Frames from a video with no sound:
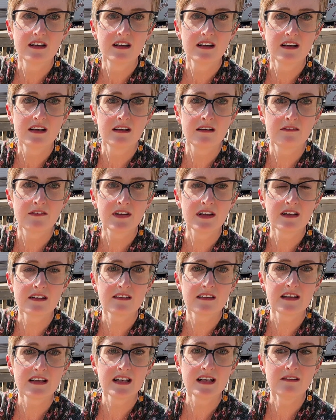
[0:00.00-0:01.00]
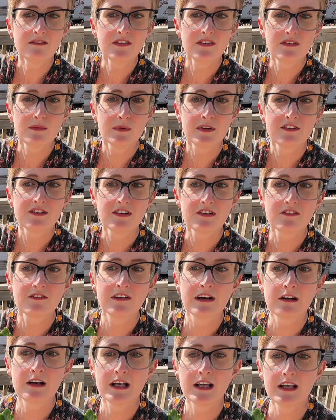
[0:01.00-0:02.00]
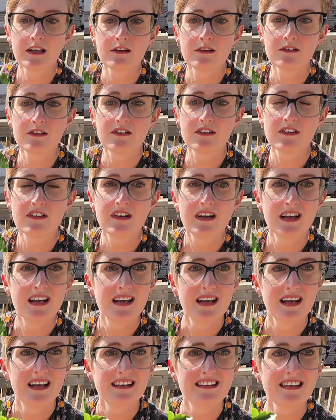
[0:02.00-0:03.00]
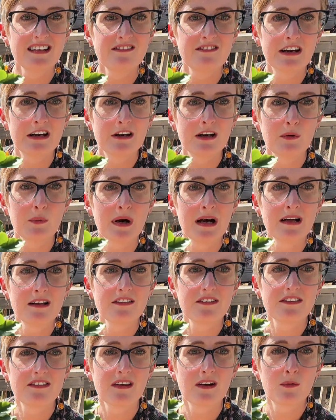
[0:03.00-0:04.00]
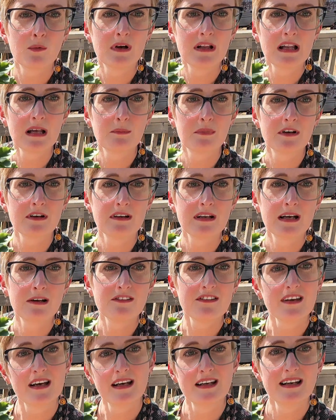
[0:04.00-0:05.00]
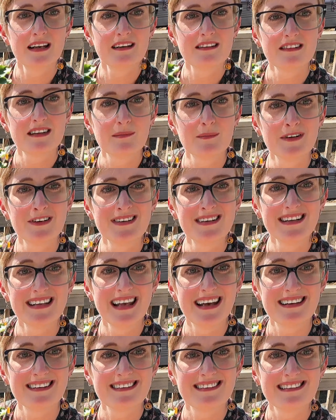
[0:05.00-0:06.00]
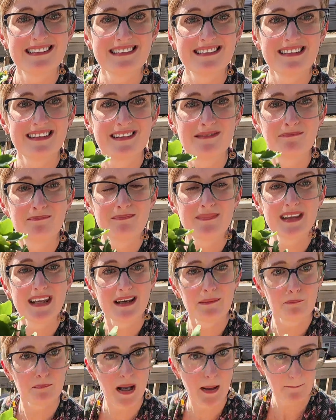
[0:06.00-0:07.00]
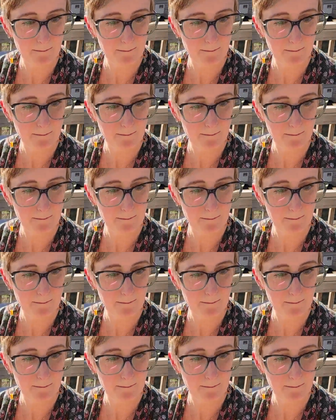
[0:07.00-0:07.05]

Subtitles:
of these leaves, which is very cute. Did very well. So will I put it outside next summer? Yes. Yep.